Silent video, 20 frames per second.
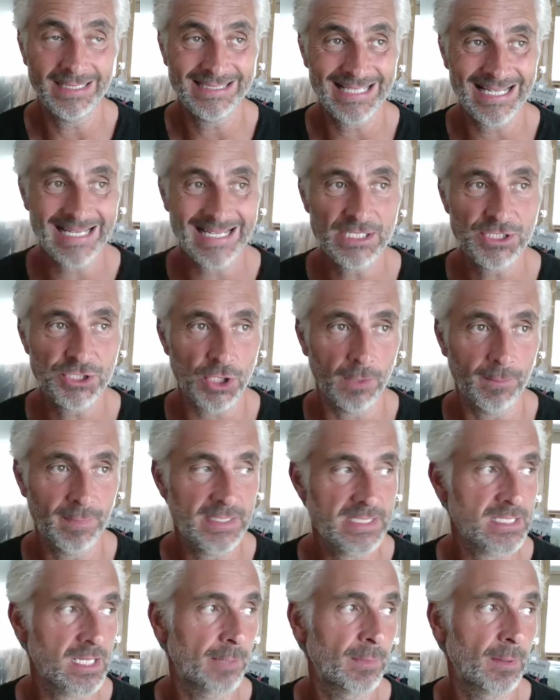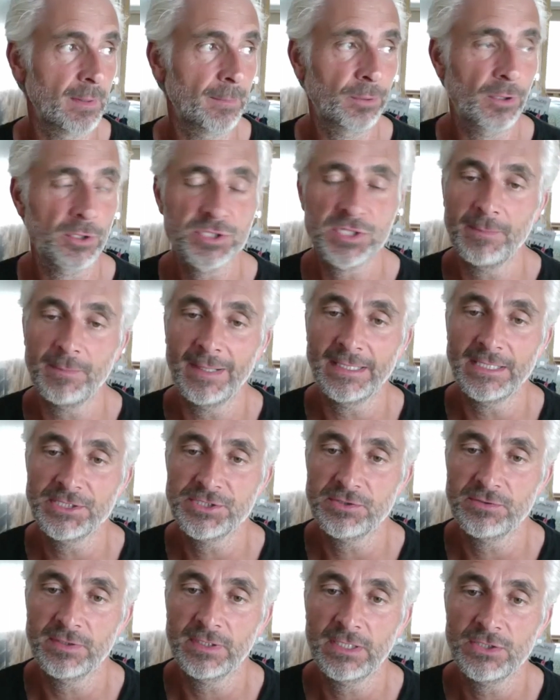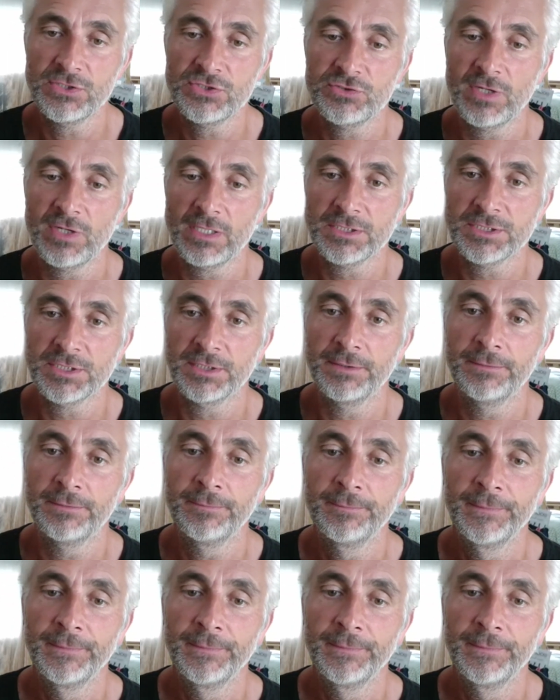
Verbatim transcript: day job is I'm a project manager in construction.